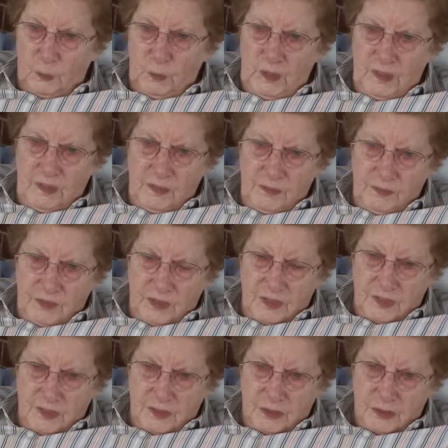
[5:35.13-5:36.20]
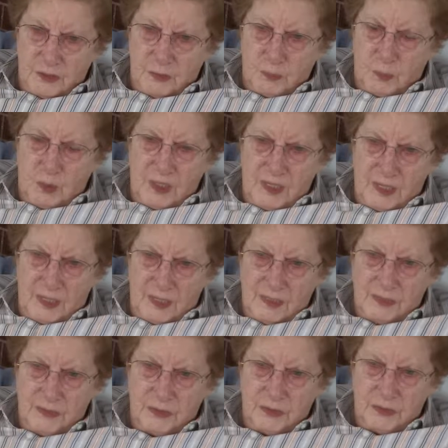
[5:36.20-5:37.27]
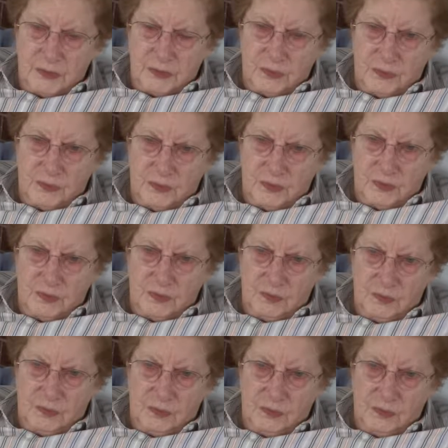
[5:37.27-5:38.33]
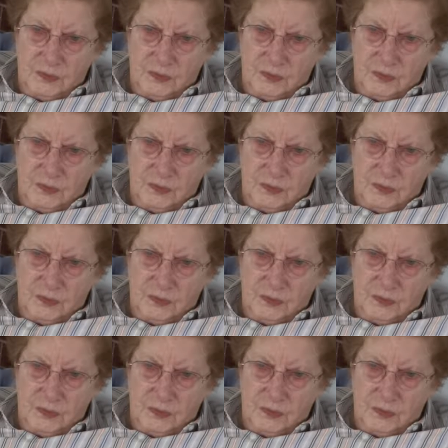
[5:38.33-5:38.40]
We lived in the spring house of the